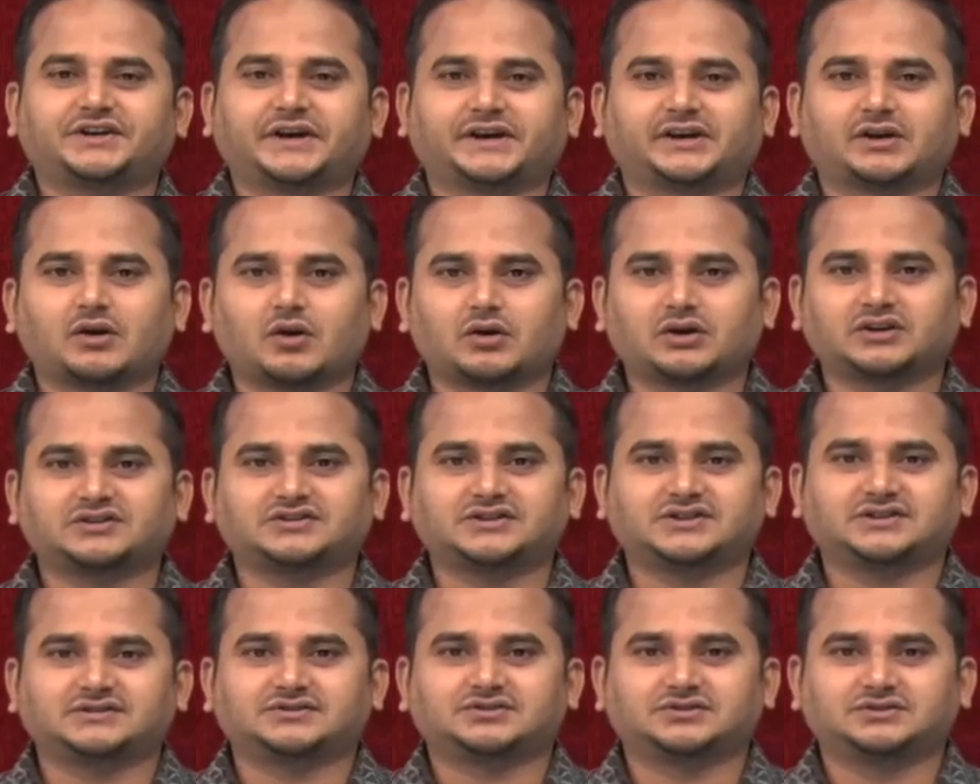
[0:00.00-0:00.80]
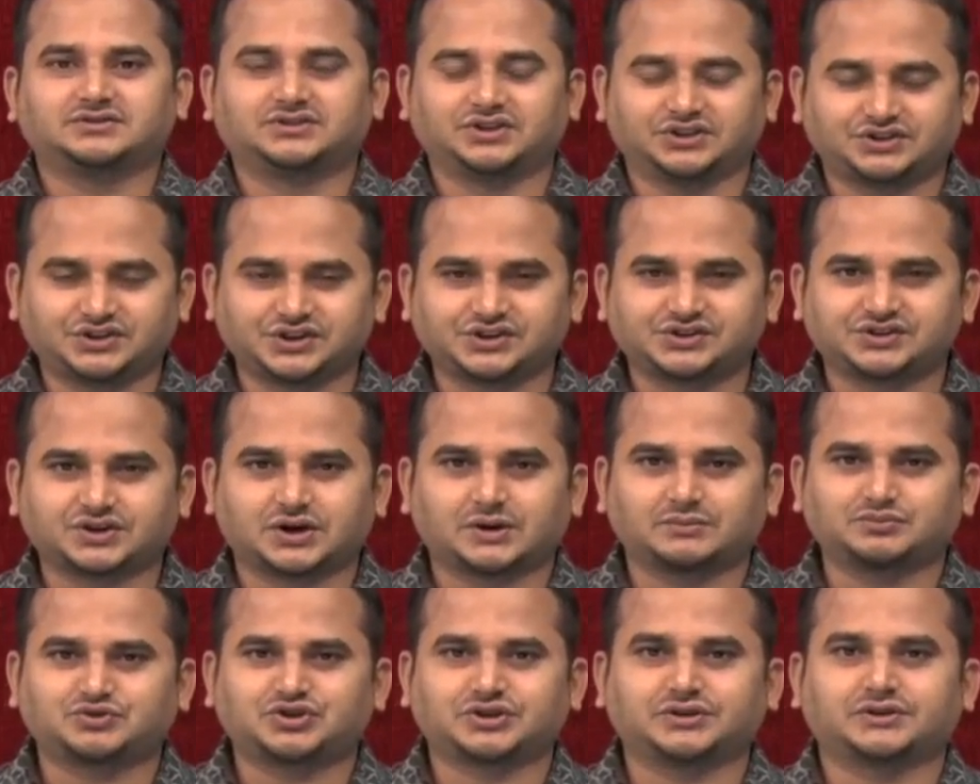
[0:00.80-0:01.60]
i Technologies. This is
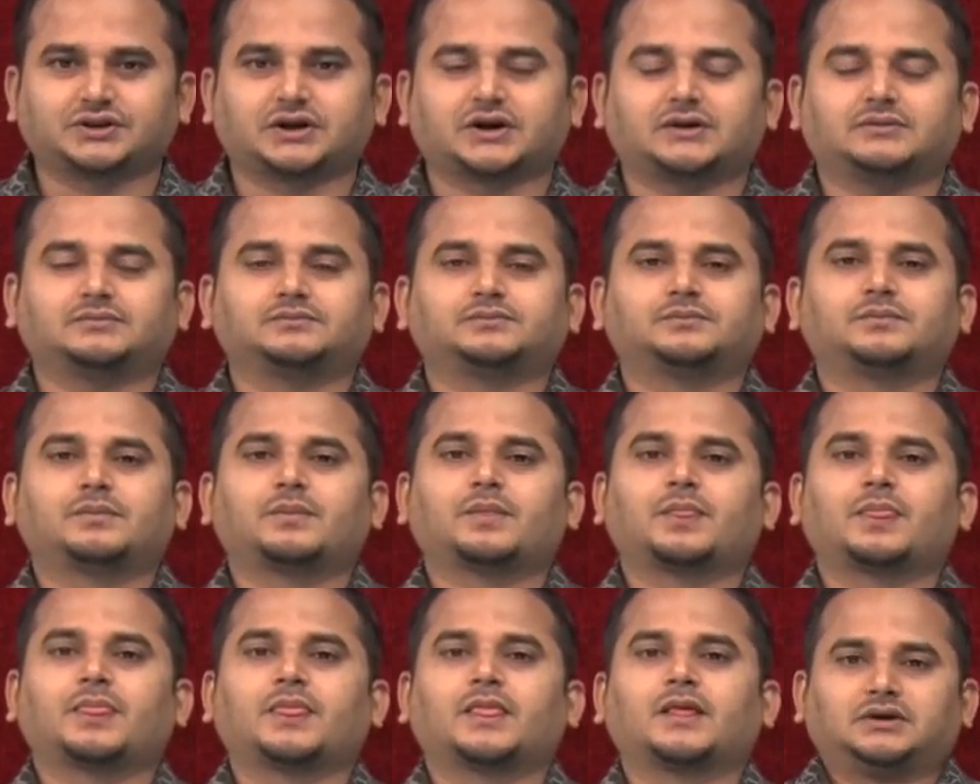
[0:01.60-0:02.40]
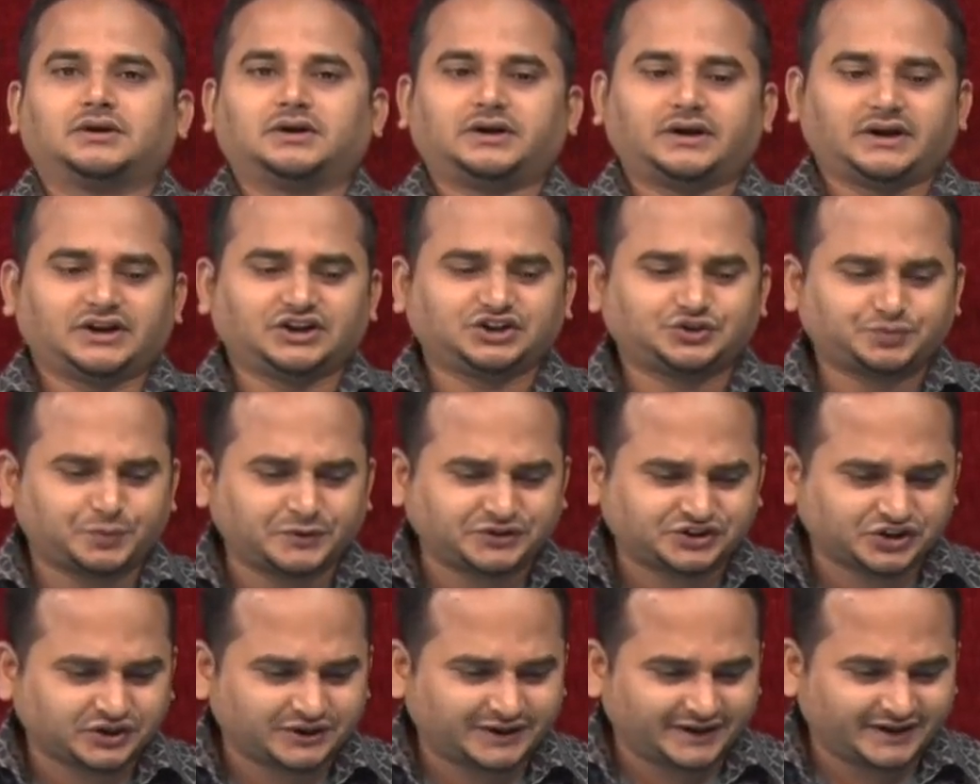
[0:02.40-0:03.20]
Ramchandra.
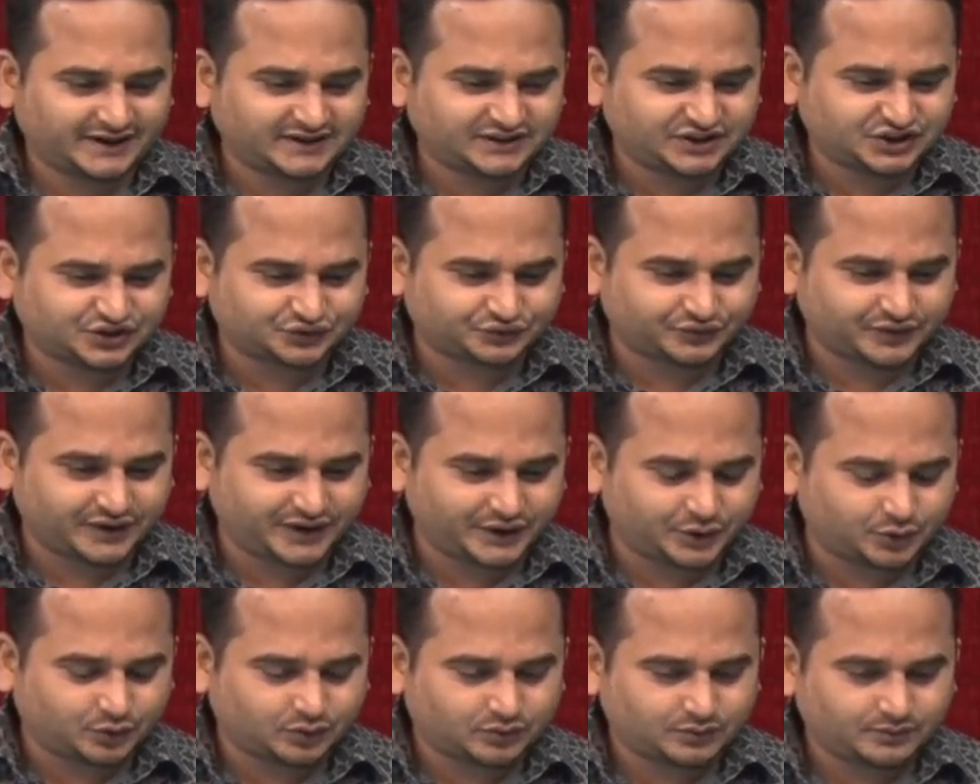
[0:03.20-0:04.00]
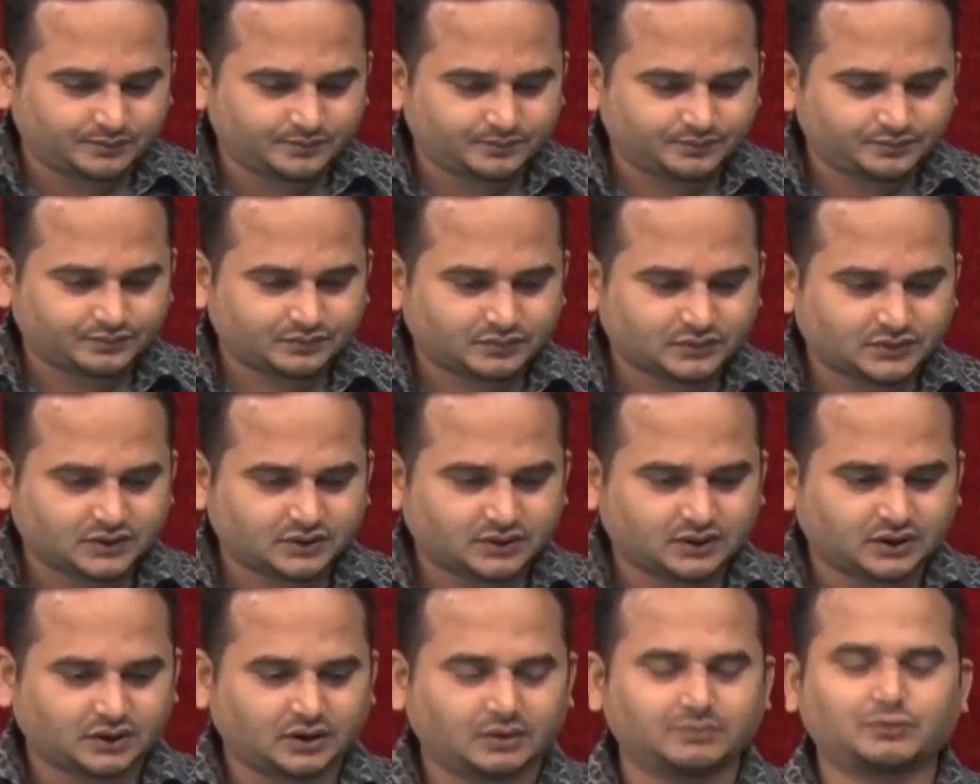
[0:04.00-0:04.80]
Especially in this video,
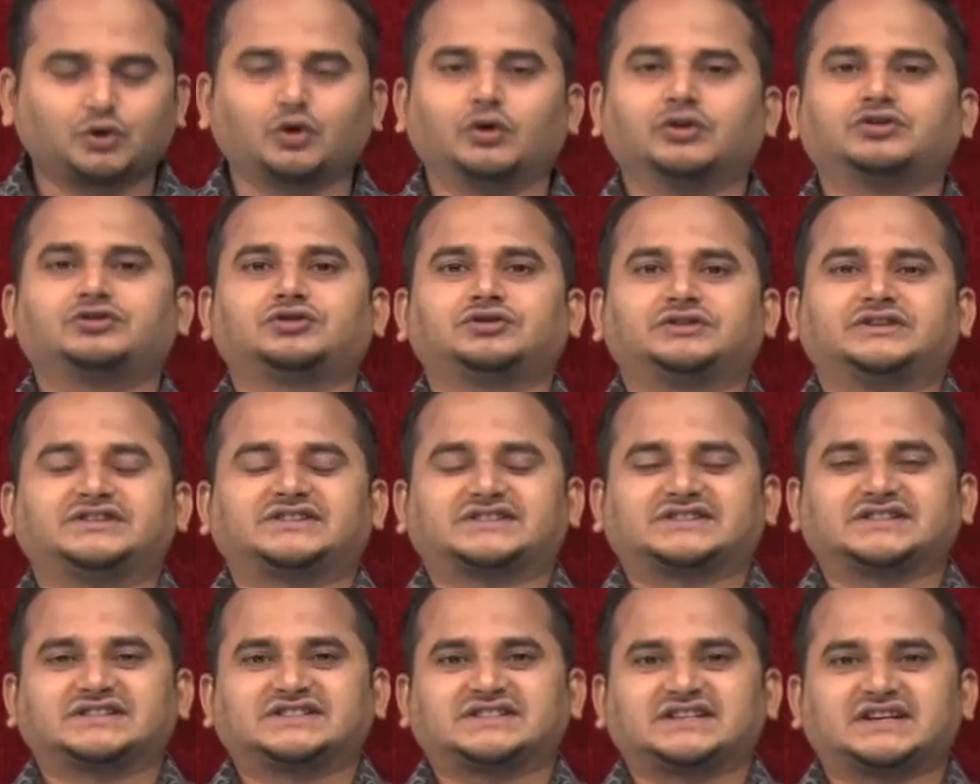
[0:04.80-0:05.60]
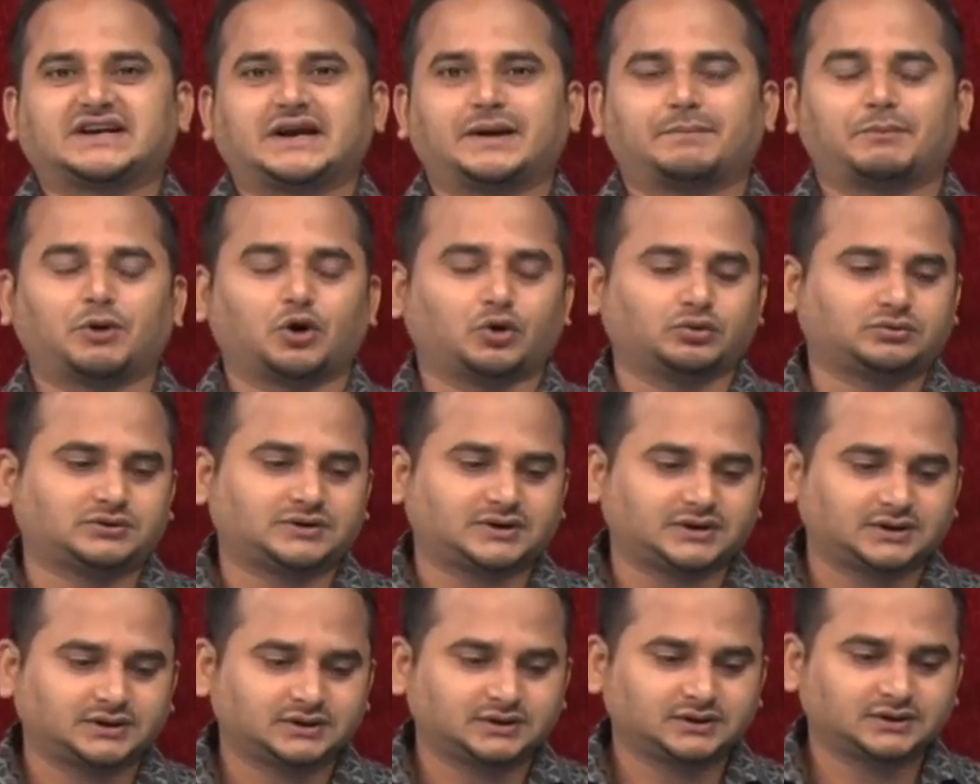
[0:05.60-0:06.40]
I'm going to discussing
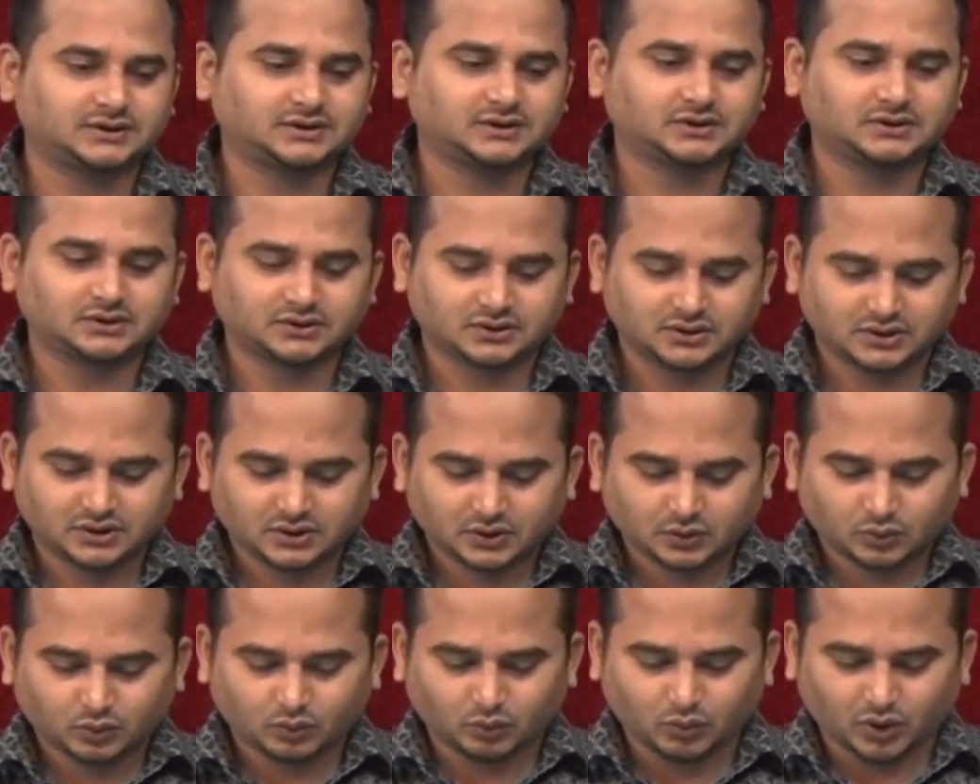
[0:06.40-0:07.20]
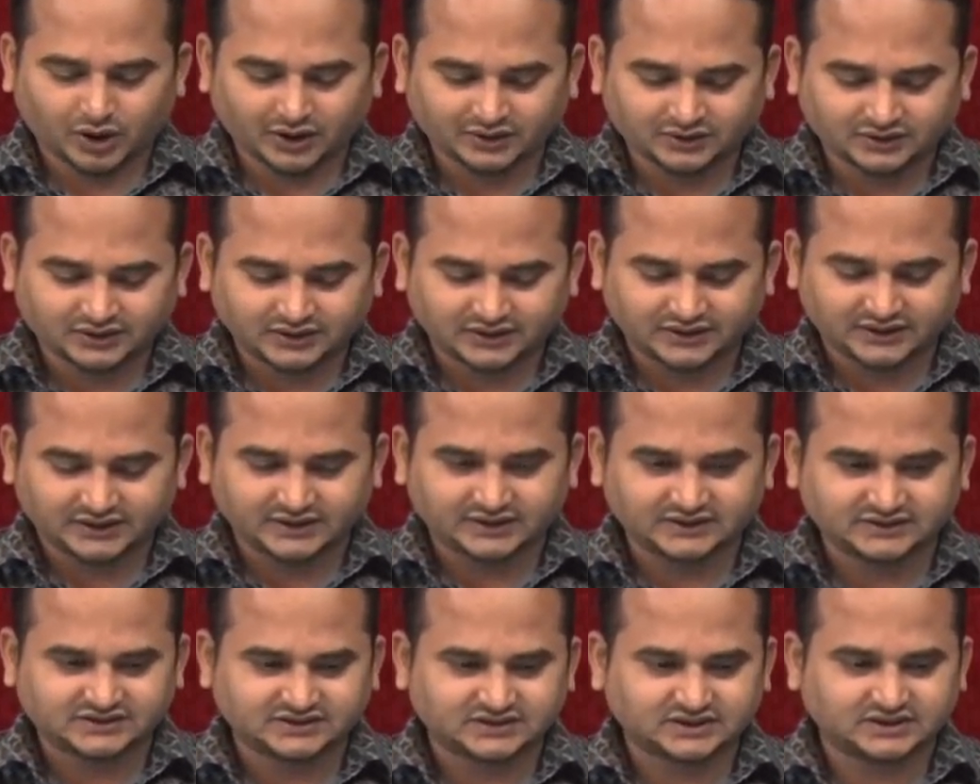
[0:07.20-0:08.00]
about what
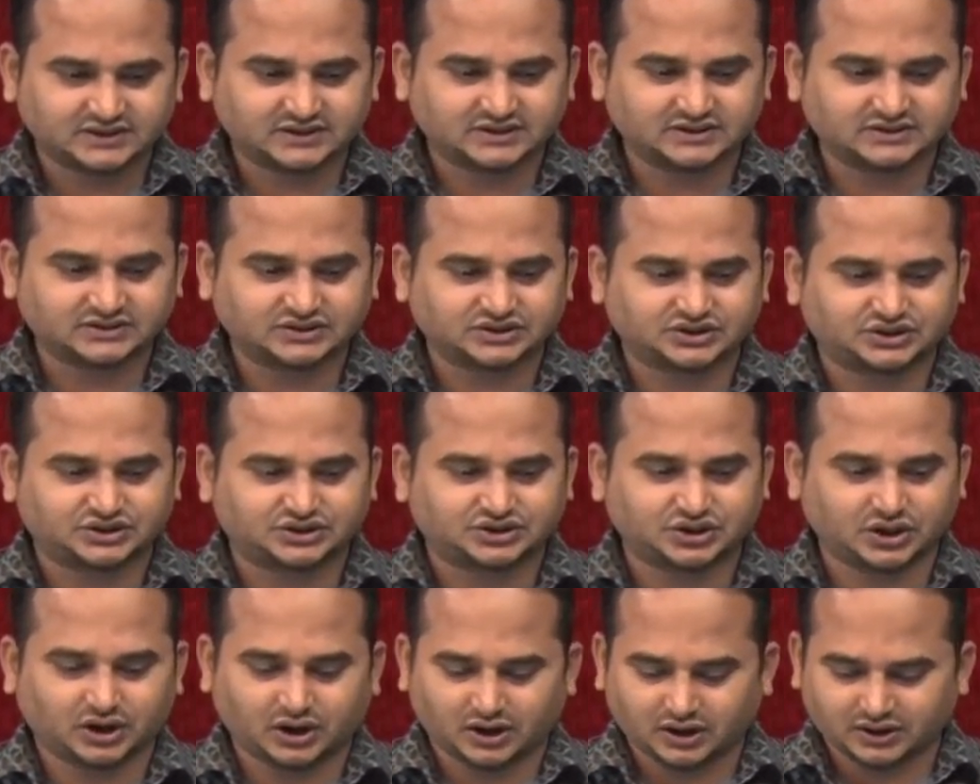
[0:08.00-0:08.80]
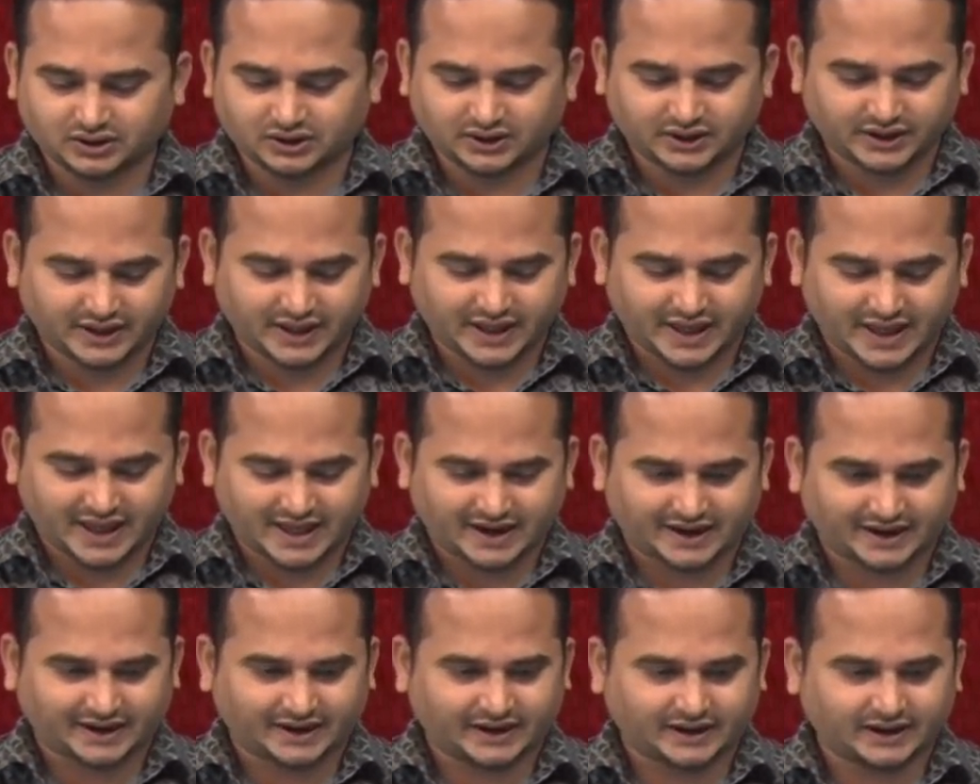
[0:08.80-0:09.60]
is jagged
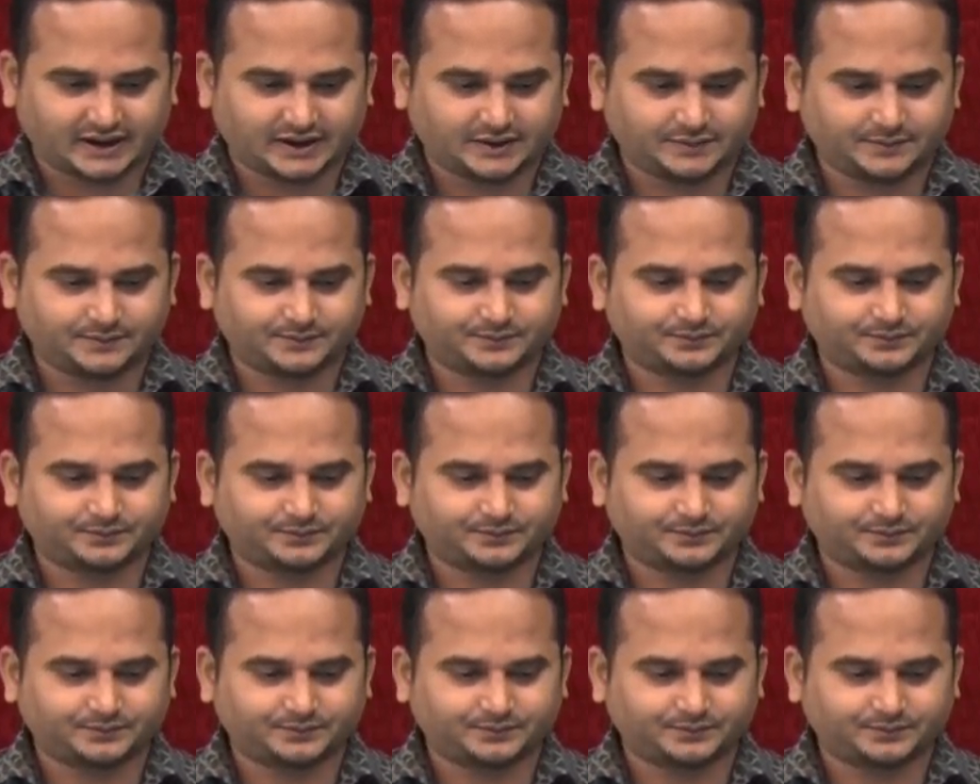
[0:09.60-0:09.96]
array.